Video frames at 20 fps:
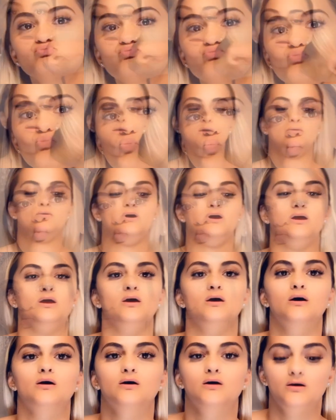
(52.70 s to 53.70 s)
Okay,
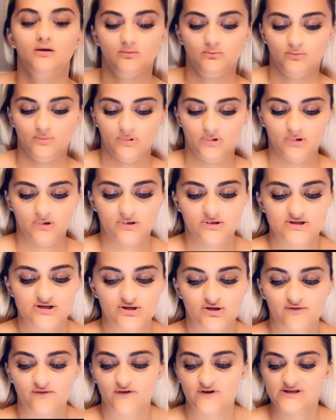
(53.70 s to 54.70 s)
so the
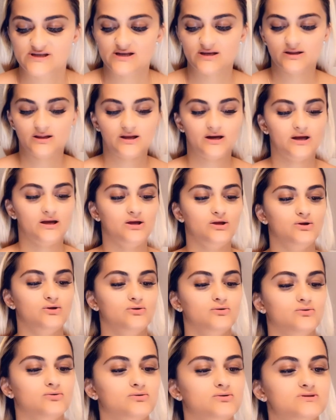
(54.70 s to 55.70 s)
first thing that I
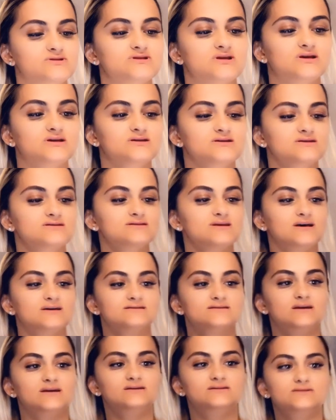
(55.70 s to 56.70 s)
use is
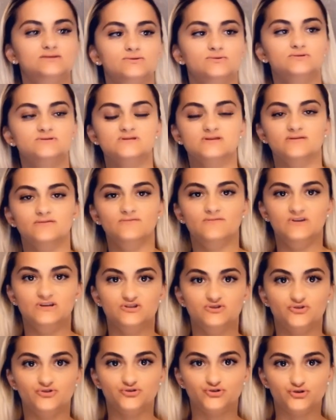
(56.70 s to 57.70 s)
SKII. It's a
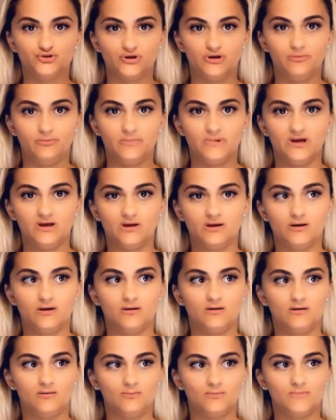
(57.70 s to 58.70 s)
facial treatment
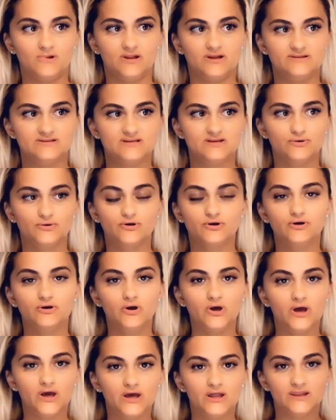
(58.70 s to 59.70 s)
cleansing oil.
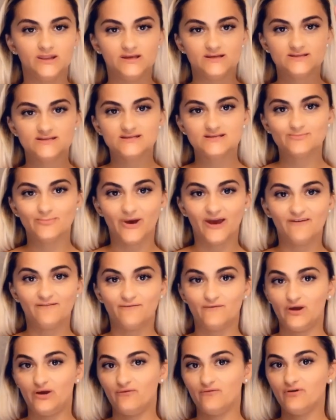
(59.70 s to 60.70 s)
This is my
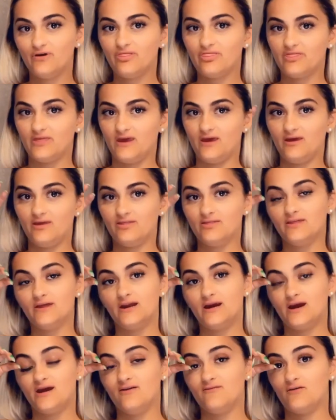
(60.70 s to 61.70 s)
favorite thing that
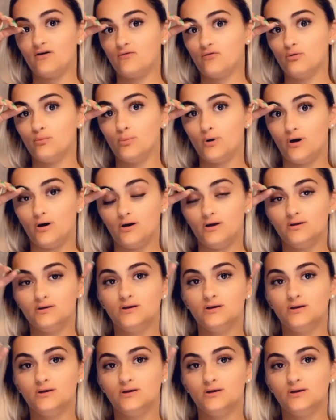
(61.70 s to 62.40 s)
I've ever bought.